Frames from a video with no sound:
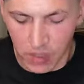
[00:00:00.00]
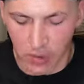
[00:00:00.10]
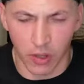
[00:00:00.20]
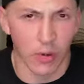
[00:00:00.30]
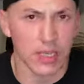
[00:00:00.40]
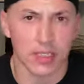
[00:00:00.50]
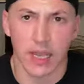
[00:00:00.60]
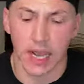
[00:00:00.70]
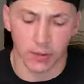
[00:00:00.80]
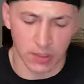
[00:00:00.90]
But otherwise,
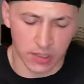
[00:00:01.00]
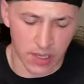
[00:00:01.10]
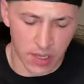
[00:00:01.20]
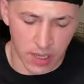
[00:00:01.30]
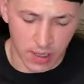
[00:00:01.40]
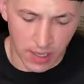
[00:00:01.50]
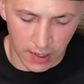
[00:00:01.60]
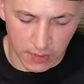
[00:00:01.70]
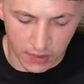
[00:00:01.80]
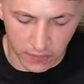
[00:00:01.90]
Dak was
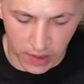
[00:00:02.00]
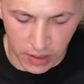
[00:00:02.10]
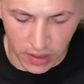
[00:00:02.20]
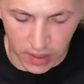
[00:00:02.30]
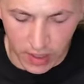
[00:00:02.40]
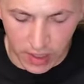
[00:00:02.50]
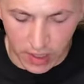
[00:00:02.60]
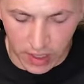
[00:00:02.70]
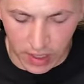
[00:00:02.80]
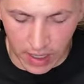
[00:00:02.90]
Dak was efficient,
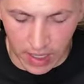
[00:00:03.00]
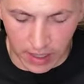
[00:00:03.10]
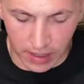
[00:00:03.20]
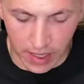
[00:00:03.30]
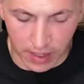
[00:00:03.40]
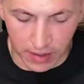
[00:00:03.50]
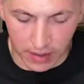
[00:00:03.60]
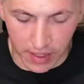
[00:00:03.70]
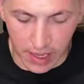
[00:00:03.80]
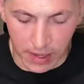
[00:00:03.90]
uh, had a had a
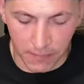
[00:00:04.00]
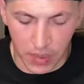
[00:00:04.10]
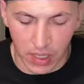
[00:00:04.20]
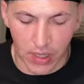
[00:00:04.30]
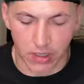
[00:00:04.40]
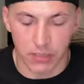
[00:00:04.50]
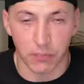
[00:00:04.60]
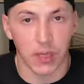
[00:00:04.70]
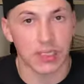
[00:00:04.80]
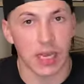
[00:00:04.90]
good game,
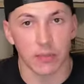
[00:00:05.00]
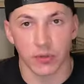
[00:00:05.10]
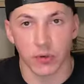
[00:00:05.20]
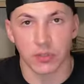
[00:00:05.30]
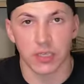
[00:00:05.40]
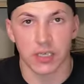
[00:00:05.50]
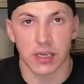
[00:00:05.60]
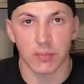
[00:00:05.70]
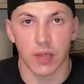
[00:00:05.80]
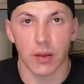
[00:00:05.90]
some big time throws to
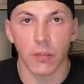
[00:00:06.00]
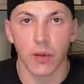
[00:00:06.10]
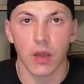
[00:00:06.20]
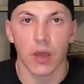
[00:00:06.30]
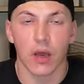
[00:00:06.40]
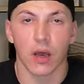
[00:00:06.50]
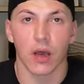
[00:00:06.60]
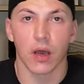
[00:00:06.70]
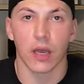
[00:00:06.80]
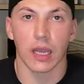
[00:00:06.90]
keep them
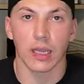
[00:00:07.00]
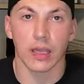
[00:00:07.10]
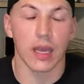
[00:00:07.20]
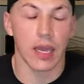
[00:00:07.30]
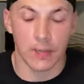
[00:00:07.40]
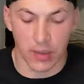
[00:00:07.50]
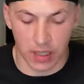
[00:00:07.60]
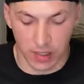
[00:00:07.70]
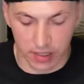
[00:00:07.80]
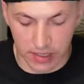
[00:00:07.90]
uh, in the game
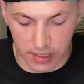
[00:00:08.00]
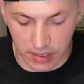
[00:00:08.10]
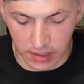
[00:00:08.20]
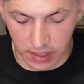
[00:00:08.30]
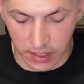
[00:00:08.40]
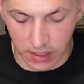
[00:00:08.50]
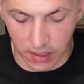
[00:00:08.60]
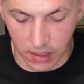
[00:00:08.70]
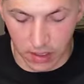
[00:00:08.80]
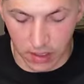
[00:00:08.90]
and consistently
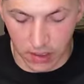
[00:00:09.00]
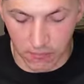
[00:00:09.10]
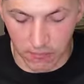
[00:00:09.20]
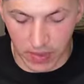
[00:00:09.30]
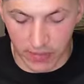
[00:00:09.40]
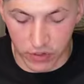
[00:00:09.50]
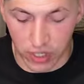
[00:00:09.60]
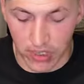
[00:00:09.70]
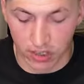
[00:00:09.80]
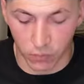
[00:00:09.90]
um, have a
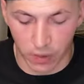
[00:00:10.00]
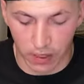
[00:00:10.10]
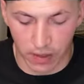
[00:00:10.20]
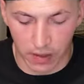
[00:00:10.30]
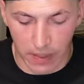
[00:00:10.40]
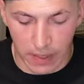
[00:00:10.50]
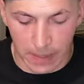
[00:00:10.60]
chance to win.